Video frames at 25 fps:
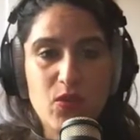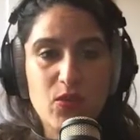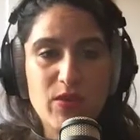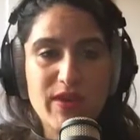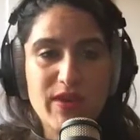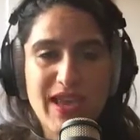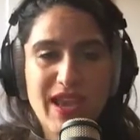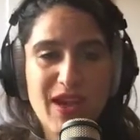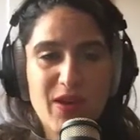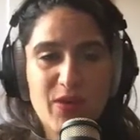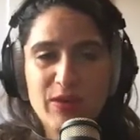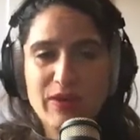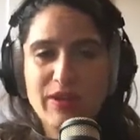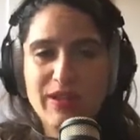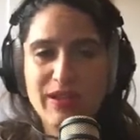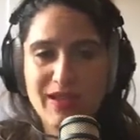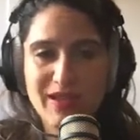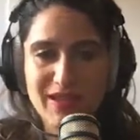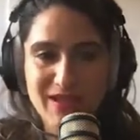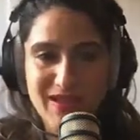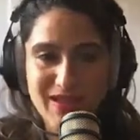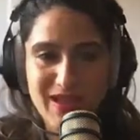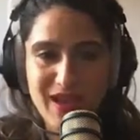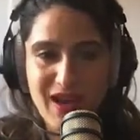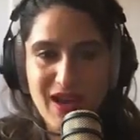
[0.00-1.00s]
we can't
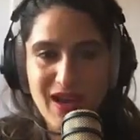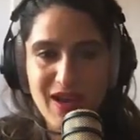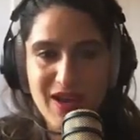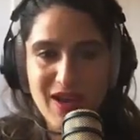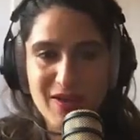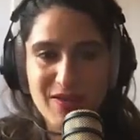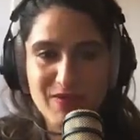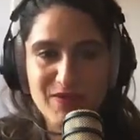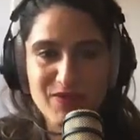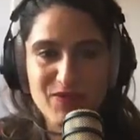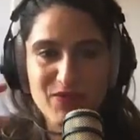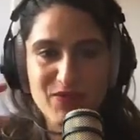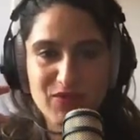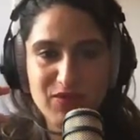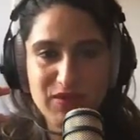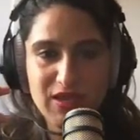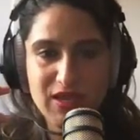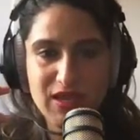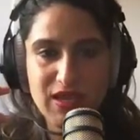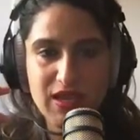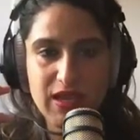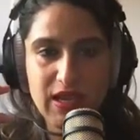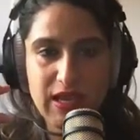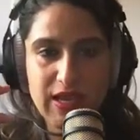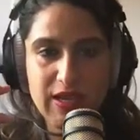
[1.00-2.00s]
really
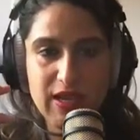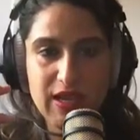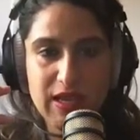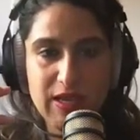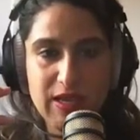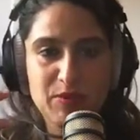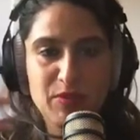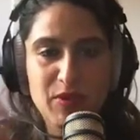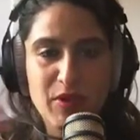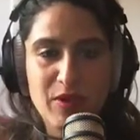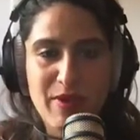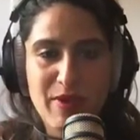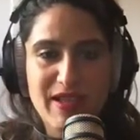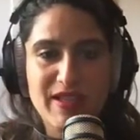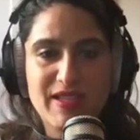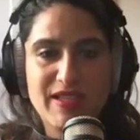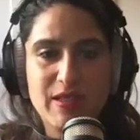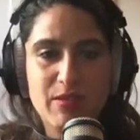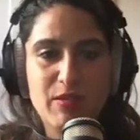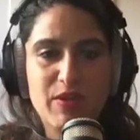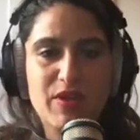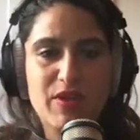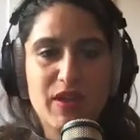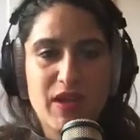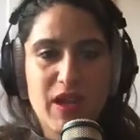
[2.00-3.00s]
implement
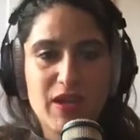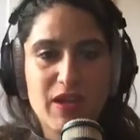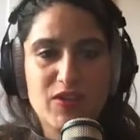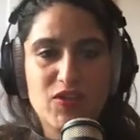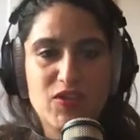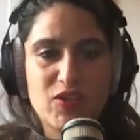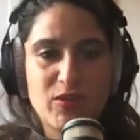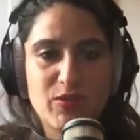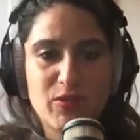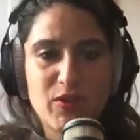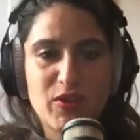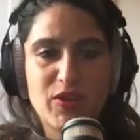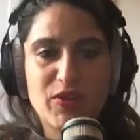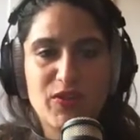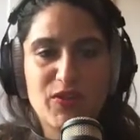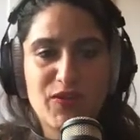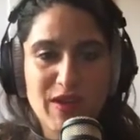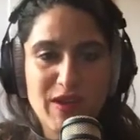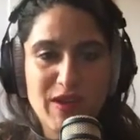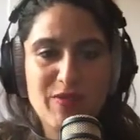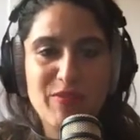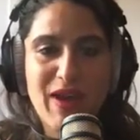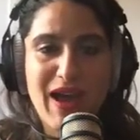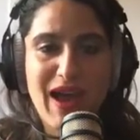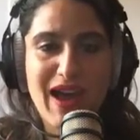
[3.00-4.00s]
some of the customer
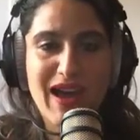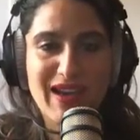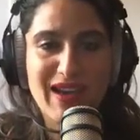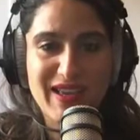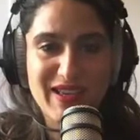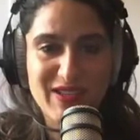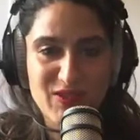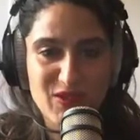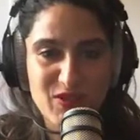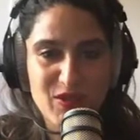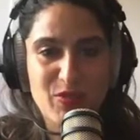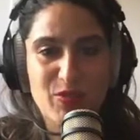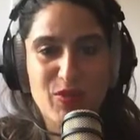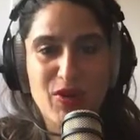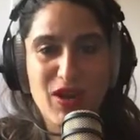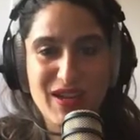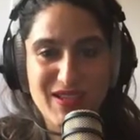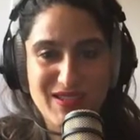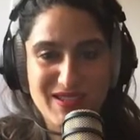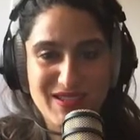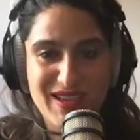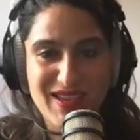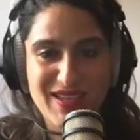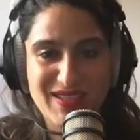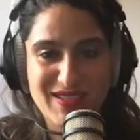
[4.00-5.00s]
feedback into the
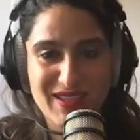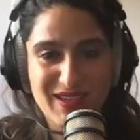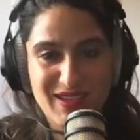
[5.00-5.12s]
process.